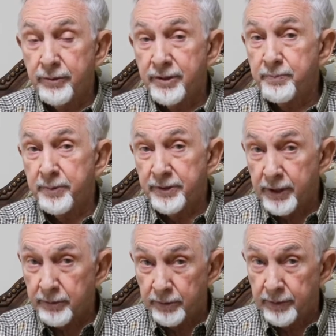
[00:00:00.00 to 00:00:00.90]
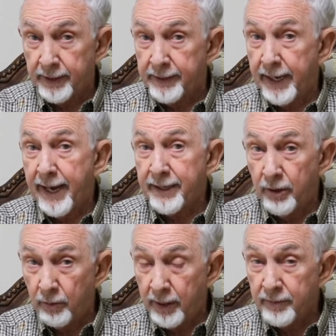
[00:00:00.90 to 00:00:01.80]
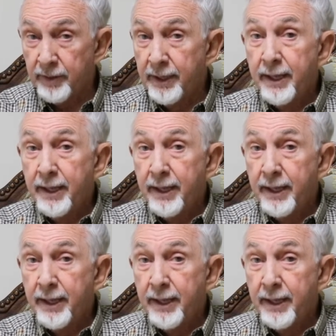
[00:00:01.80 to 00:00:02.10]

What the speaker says: as particularly that I know of,